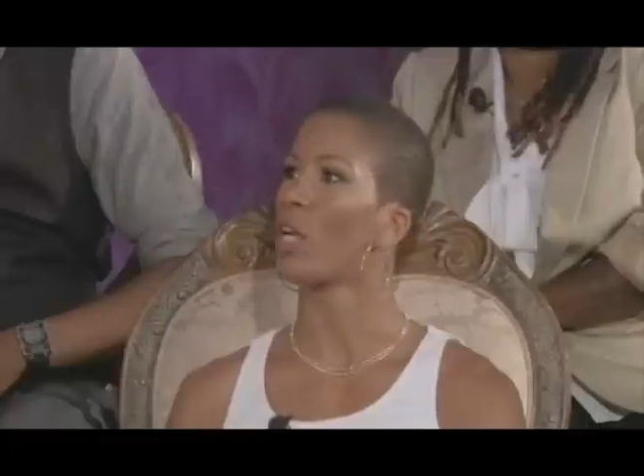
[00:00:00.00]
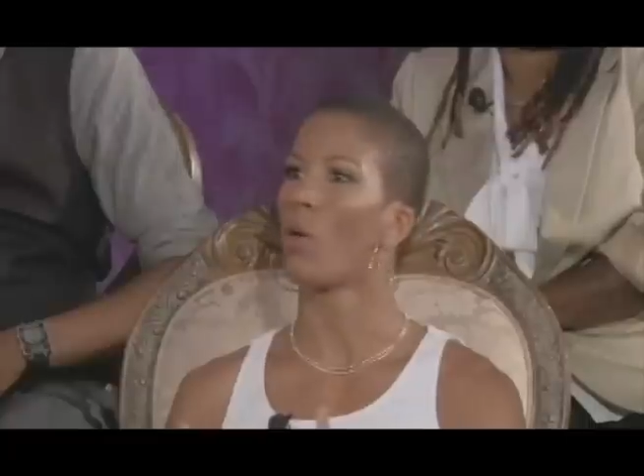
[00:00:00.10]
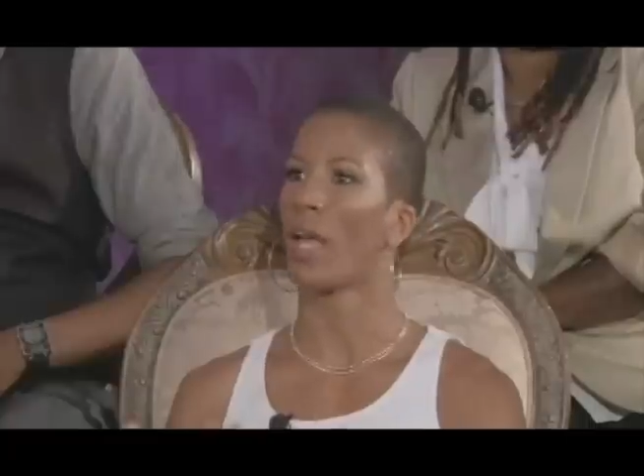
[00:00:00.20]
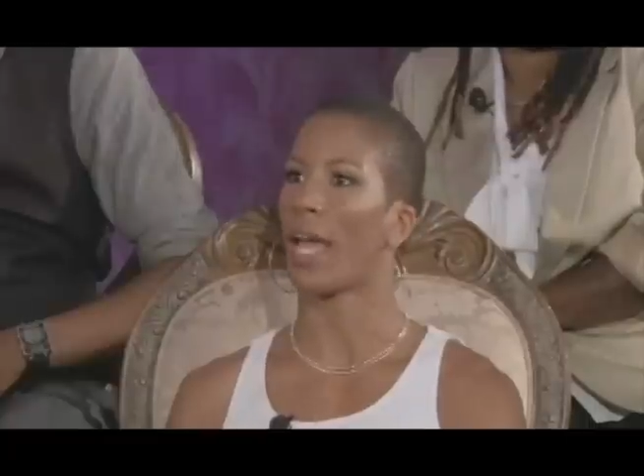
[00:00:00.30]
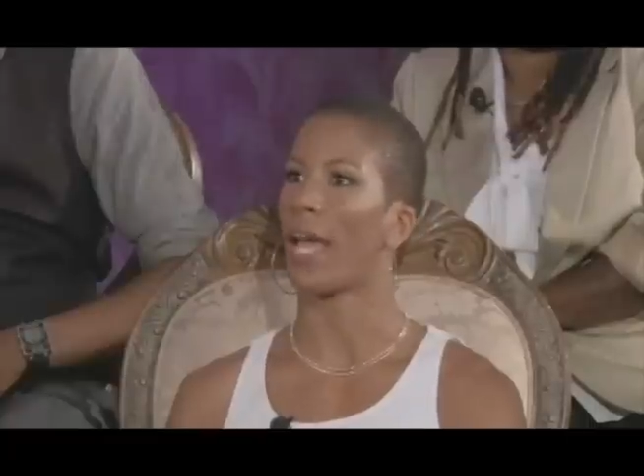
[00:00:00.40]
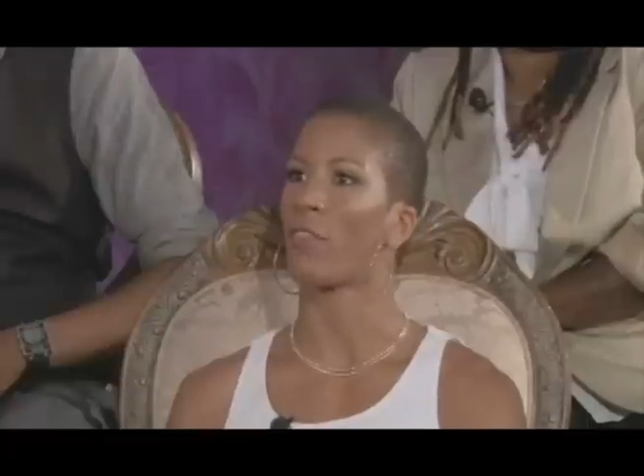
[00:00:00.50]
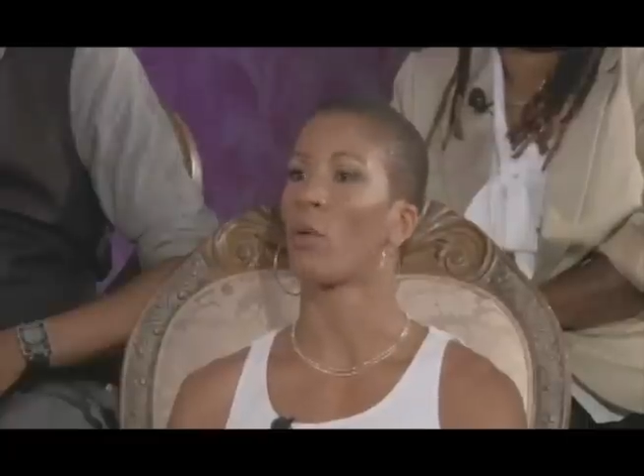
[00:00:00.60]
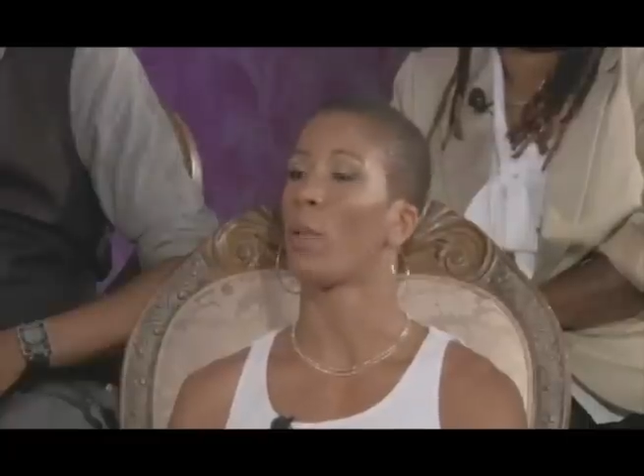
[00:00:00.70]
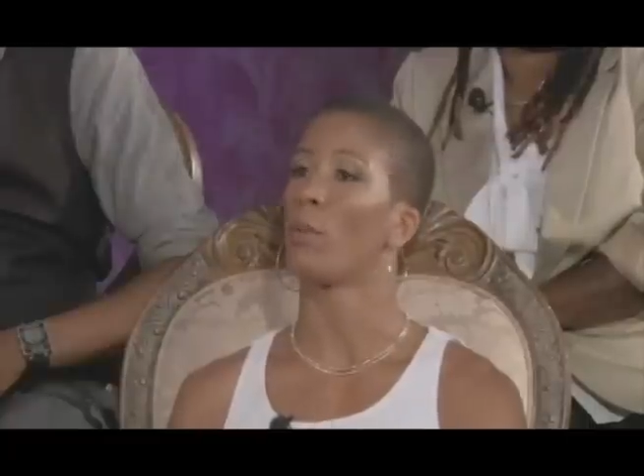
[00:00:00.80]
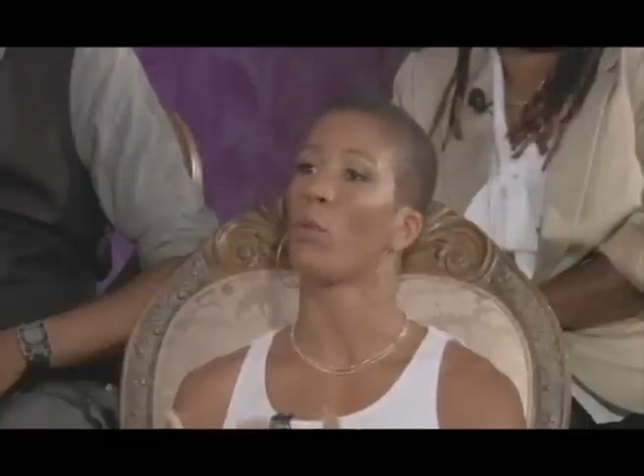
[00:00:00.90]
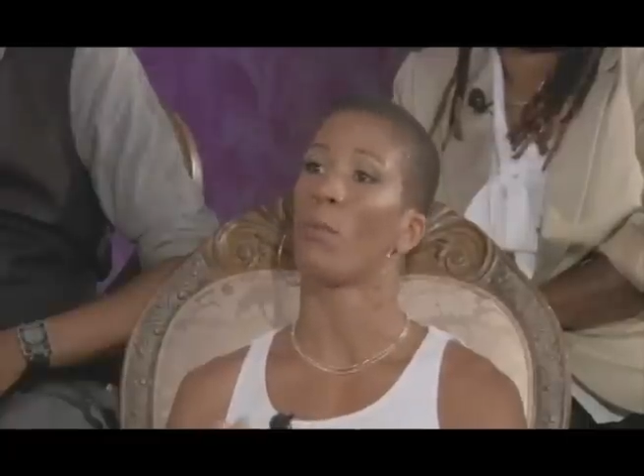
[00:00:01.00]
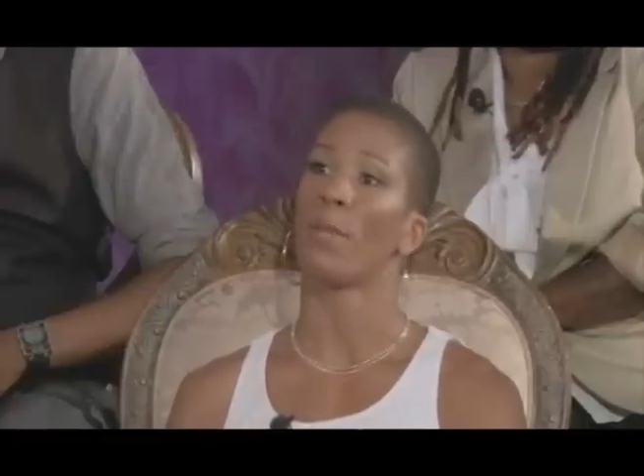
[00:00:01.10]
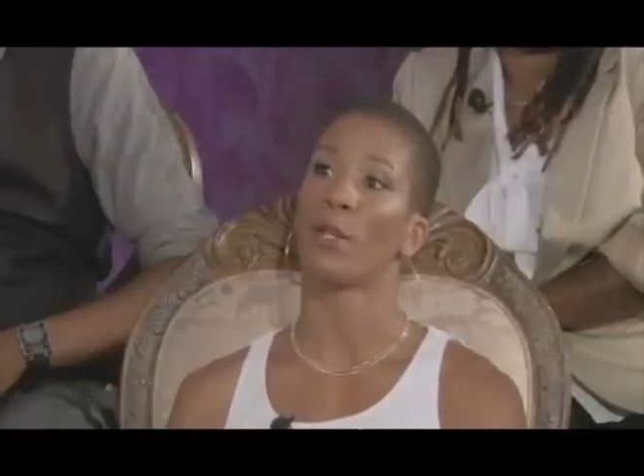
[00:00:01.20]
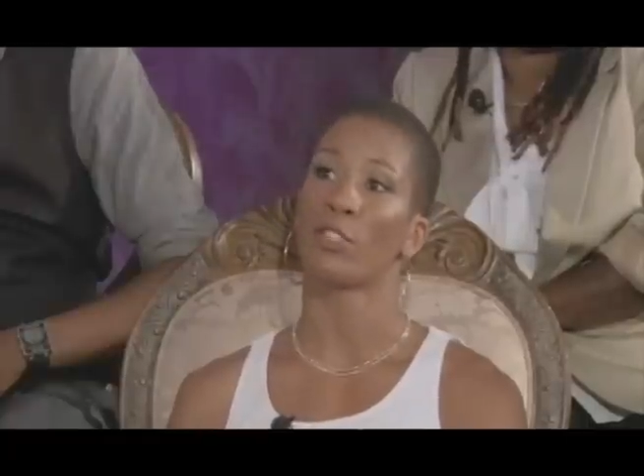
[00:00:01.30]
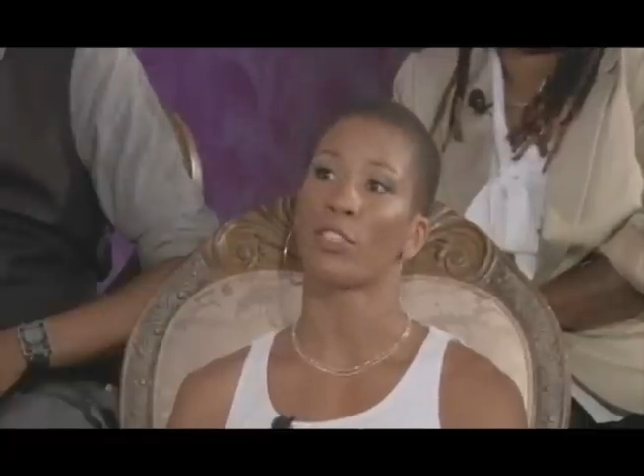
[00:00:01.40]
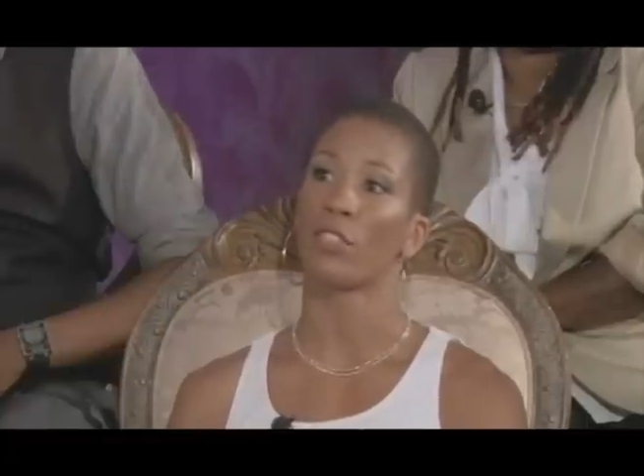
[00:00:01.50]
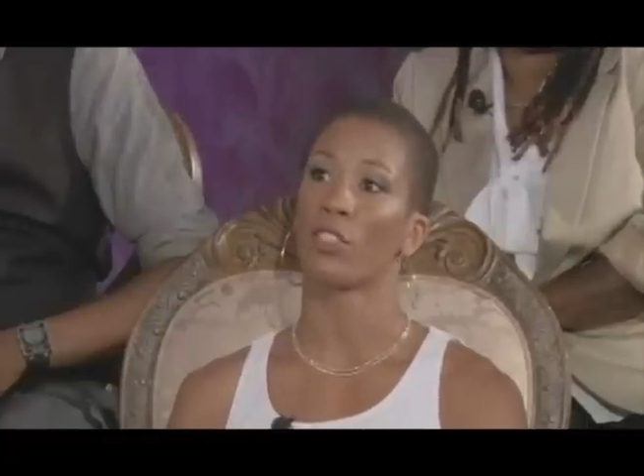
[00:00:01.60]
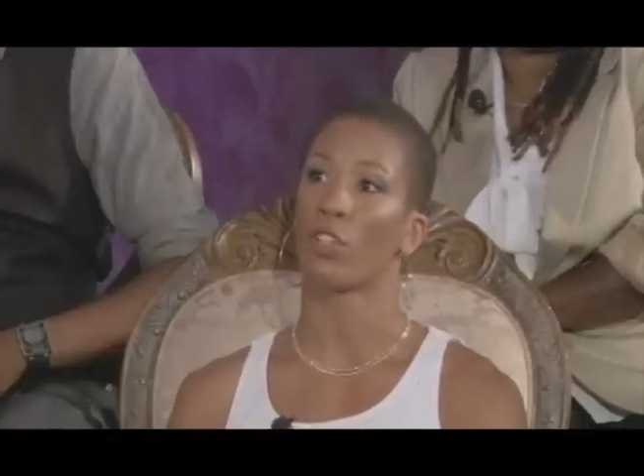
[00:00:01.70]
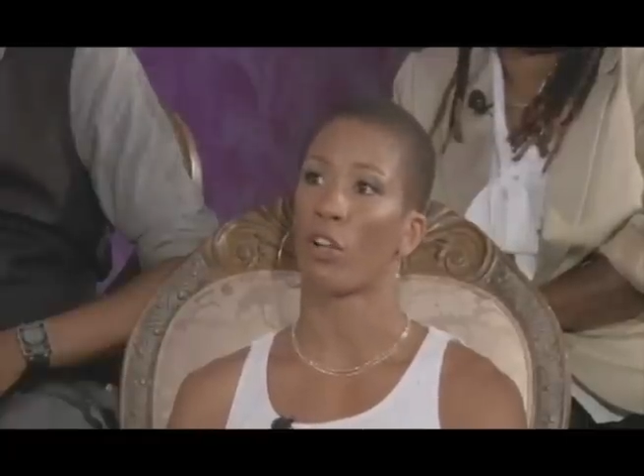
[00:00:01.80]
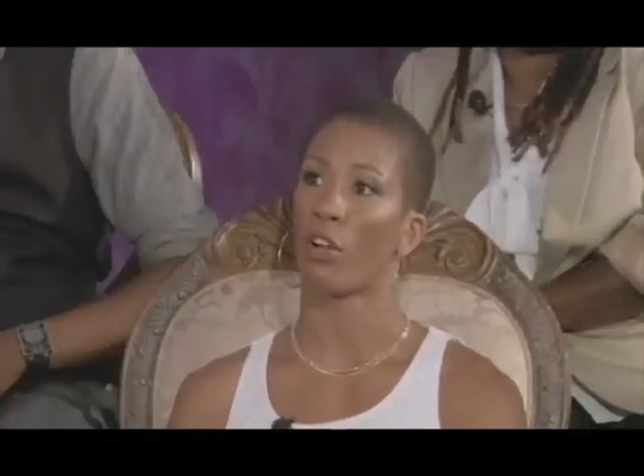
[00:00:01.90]
She said, okay, I thought maybe you were
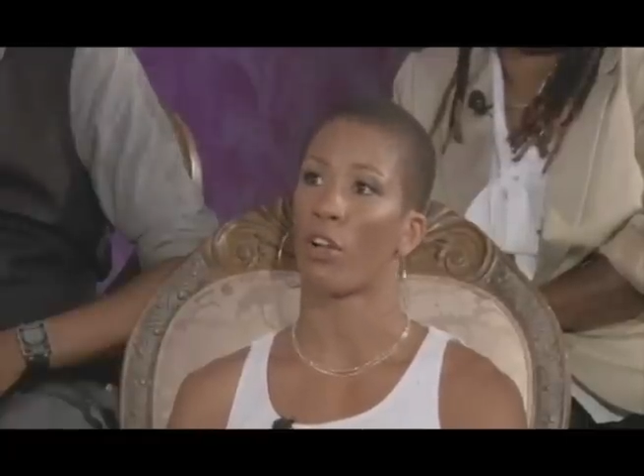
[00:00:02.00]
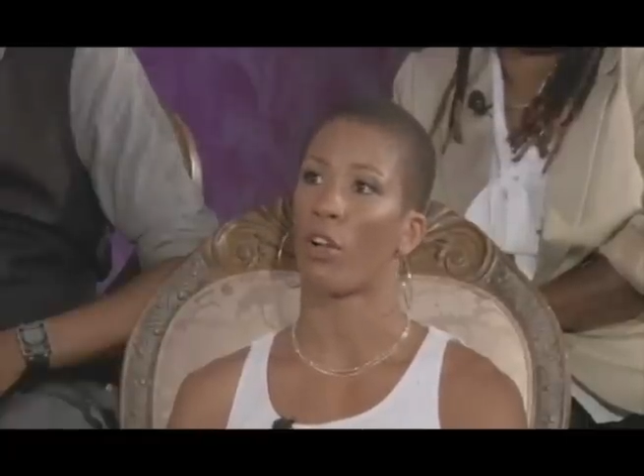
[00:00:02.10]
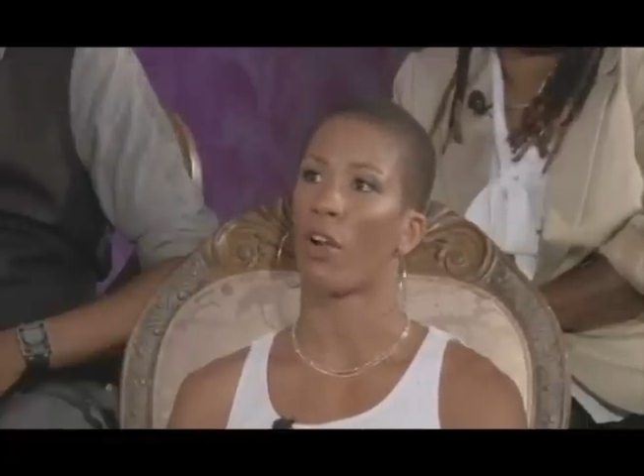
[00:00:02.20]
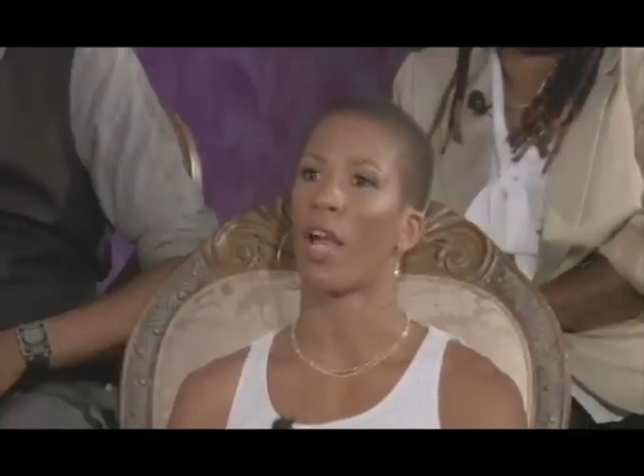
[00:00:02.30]
ministering to her.